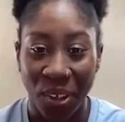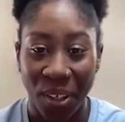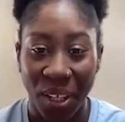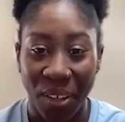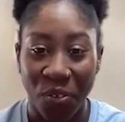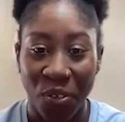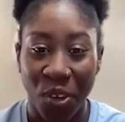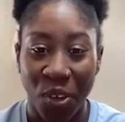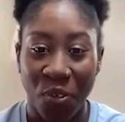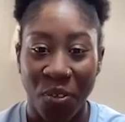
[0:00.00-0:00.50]

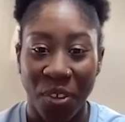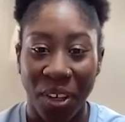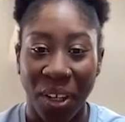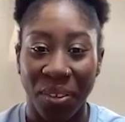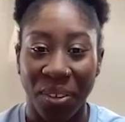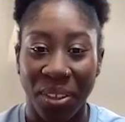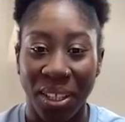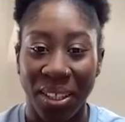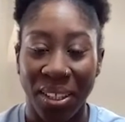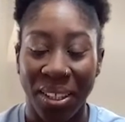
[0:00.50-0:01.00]
If you
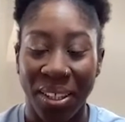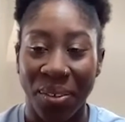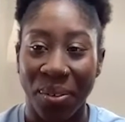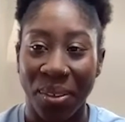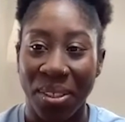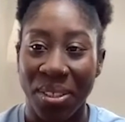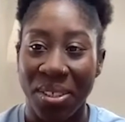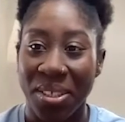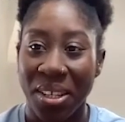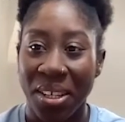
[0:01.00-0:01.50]
felt that there
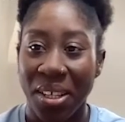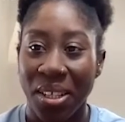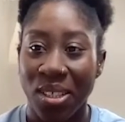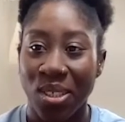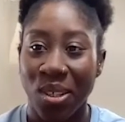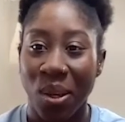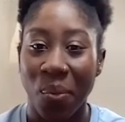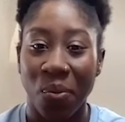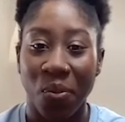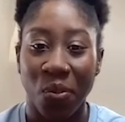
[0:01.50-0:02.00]
was
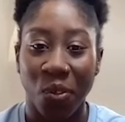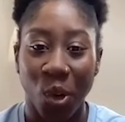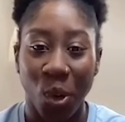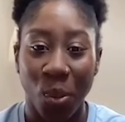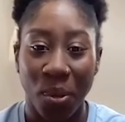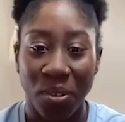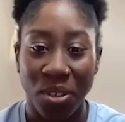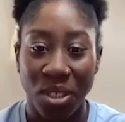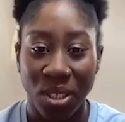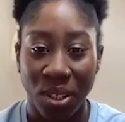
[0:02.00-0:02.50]
some form
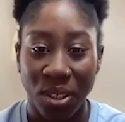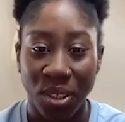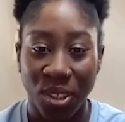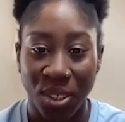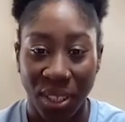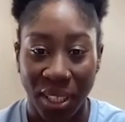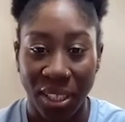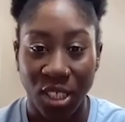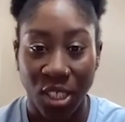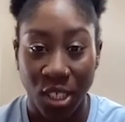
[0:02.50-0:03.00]
of
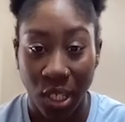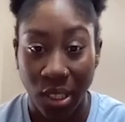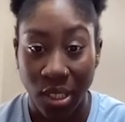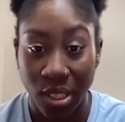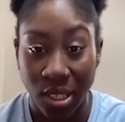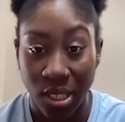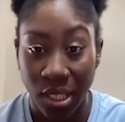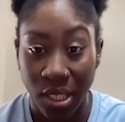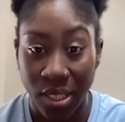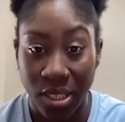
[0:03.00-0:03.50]
social
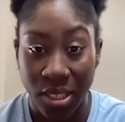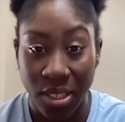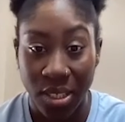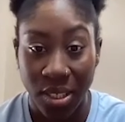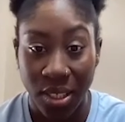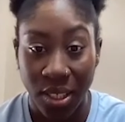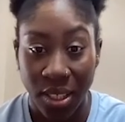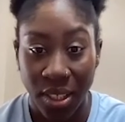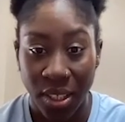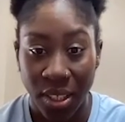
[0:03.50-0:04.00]
injustice